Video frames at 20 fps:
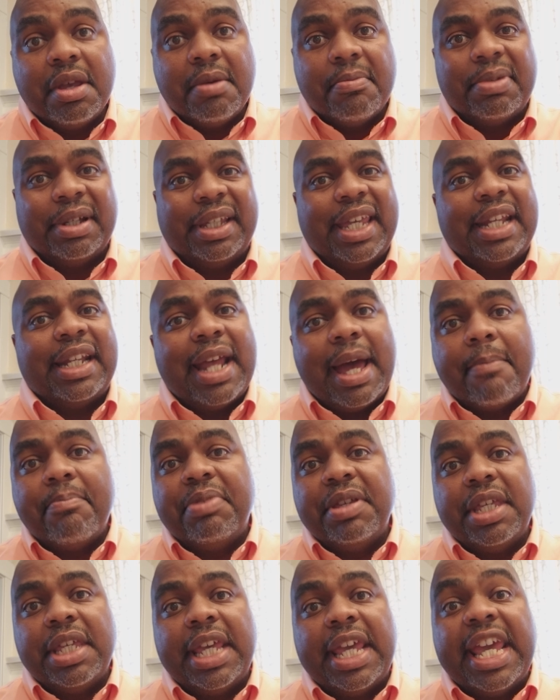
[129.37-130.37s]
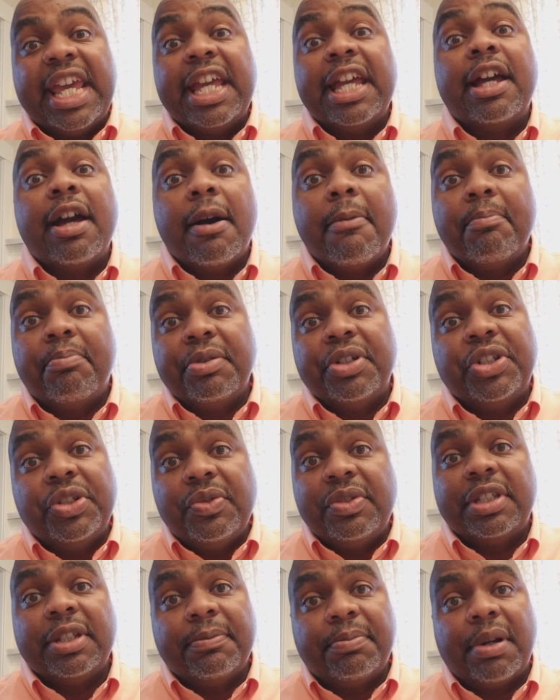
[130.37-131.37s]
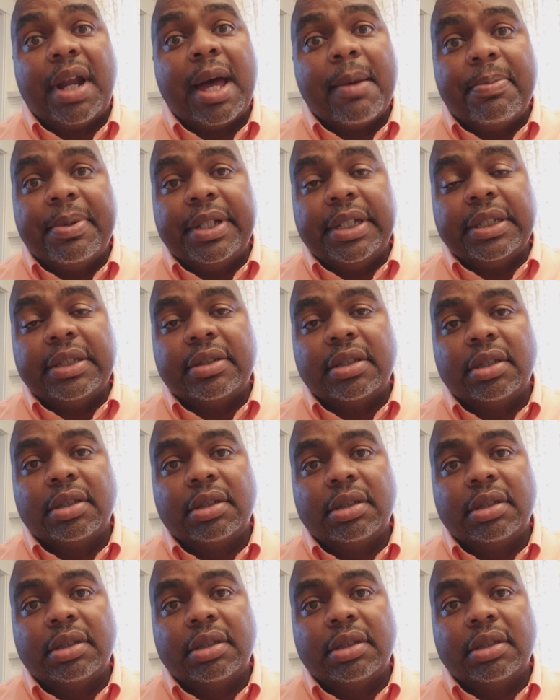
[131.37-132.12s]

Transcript: but cannot be income-producing properties.